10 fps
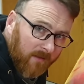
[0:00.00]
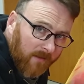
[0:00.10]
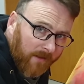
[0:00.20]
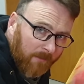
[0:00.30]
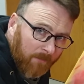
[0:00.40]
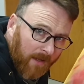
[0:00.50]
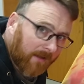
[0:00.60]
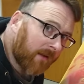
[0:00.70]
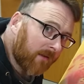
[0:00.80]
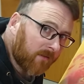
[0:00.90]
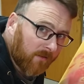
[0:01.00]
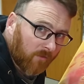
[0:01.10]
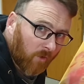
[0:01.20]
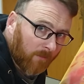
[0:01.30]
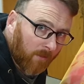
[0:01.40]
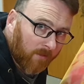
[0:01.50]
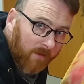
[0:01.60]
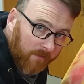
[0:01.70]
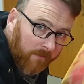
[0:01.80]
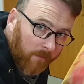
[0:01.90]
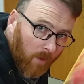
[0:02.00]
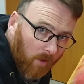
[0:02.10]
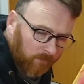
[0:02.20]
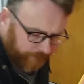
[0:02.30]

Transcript: and then back to the drawing board with the wall.